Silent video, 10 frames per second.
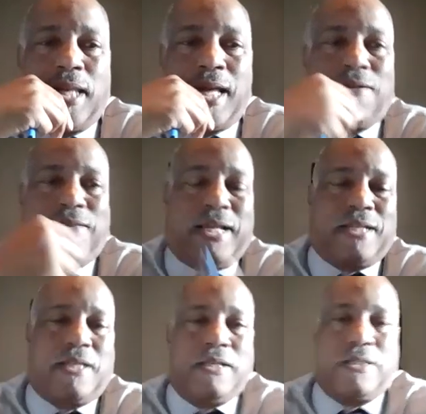lot of that
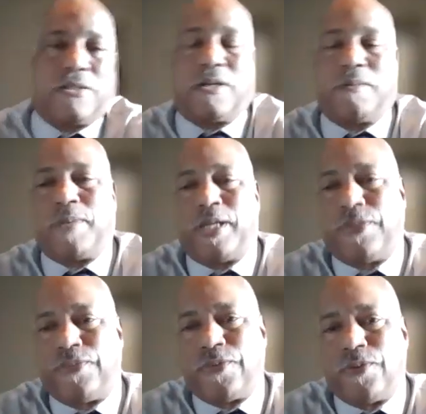is going to be
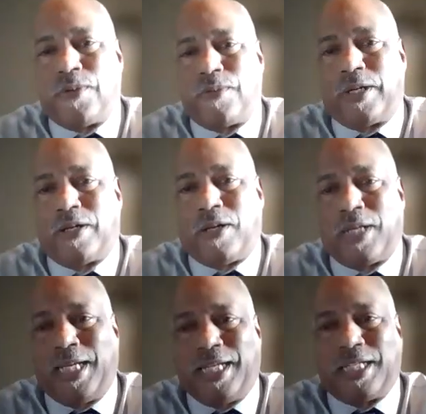through what we call an
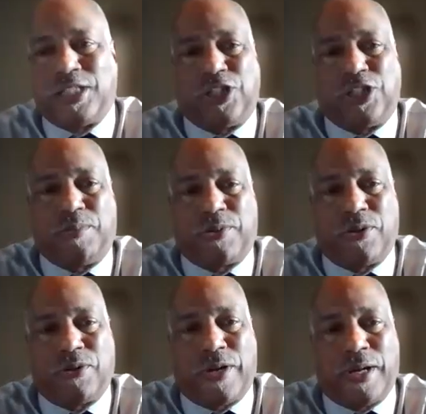ESG
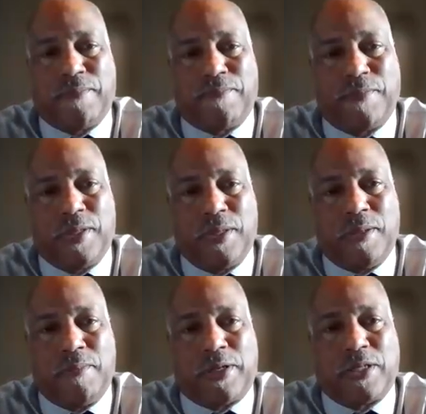program,
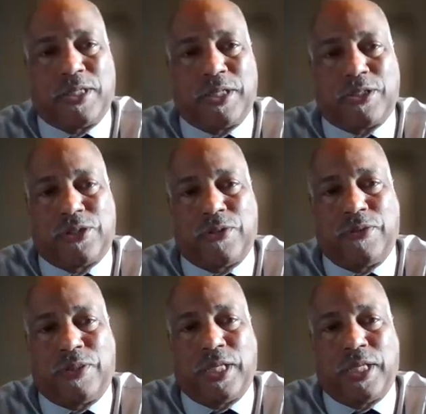because there's
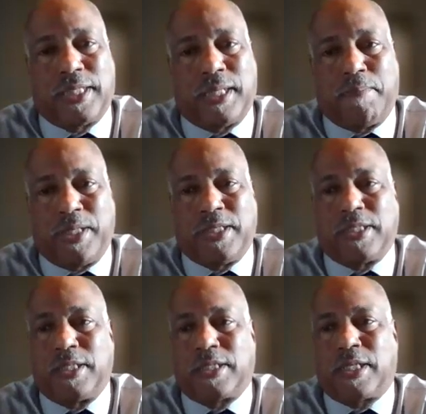certain things that
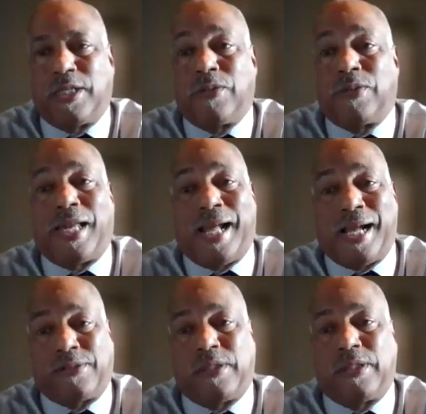businesses can do that
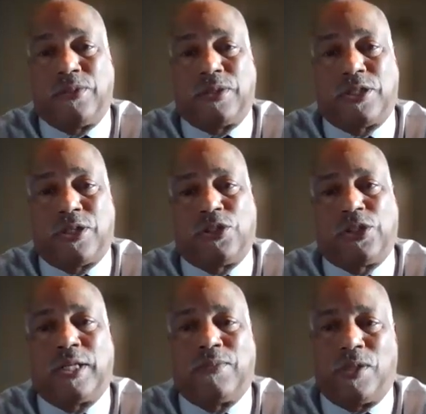actually do
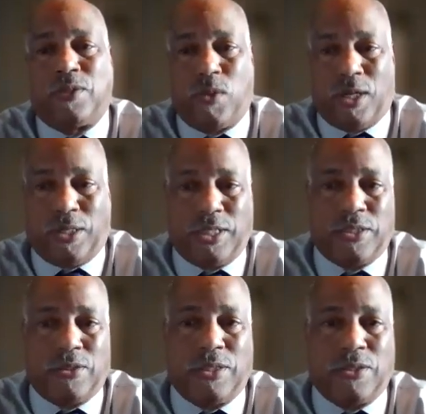associate with
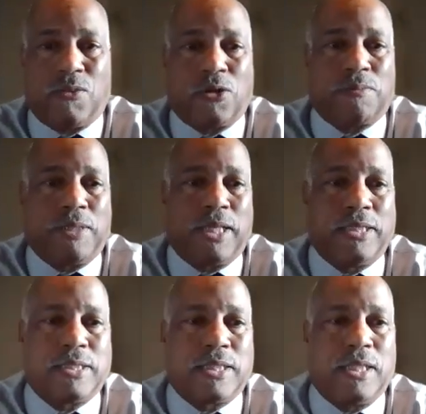wellness in the
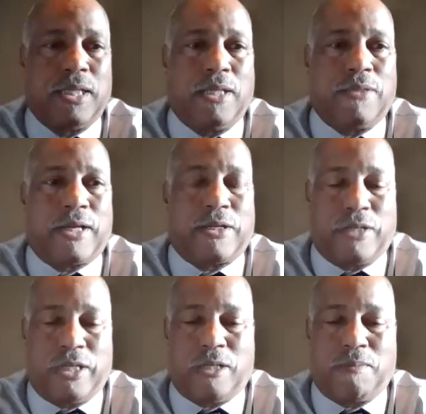workplace that are going to
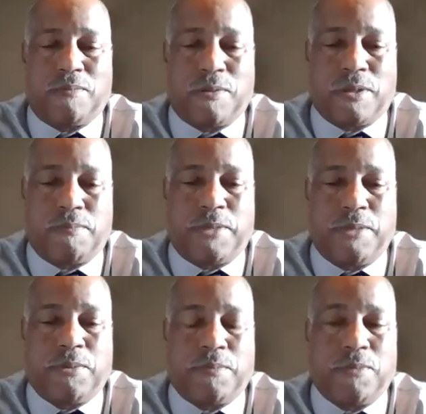help the
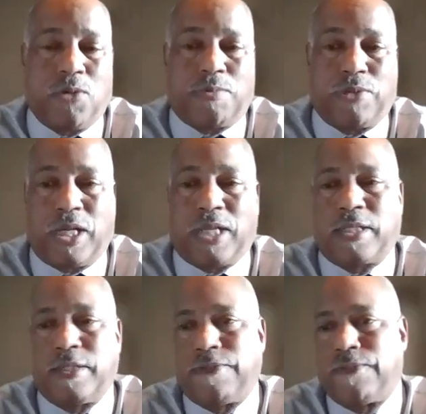people be more
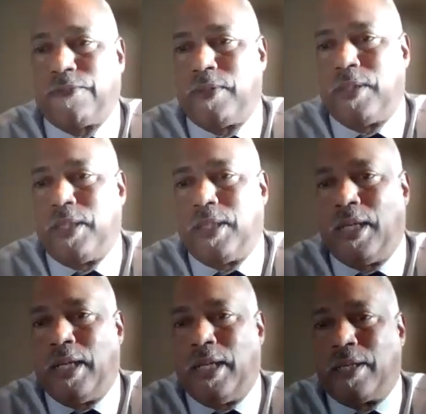productive,
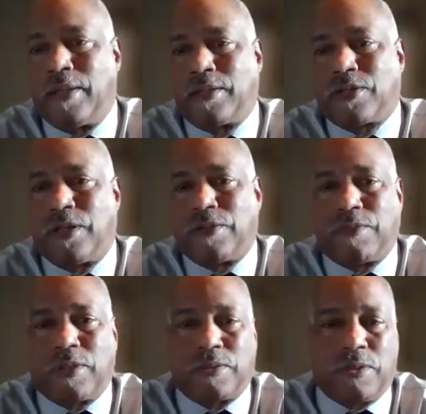and it's going
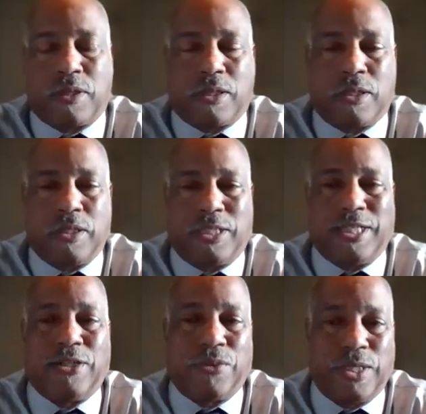to
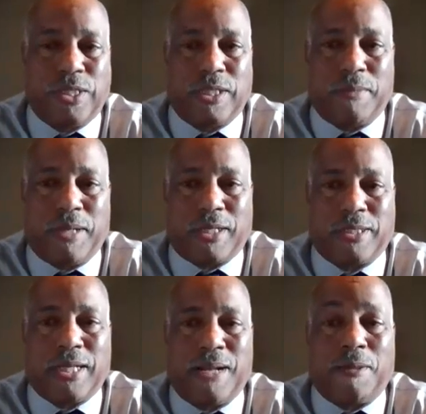decrease the amount of
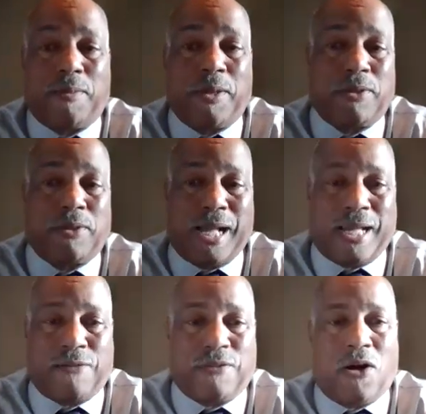time that people are out
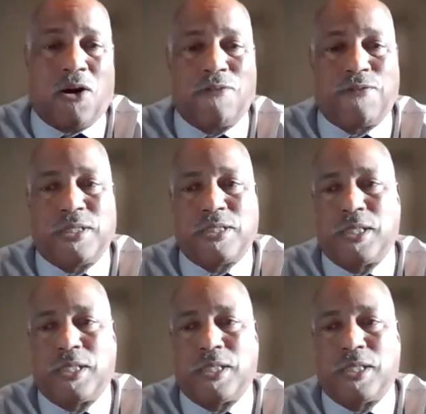of the office.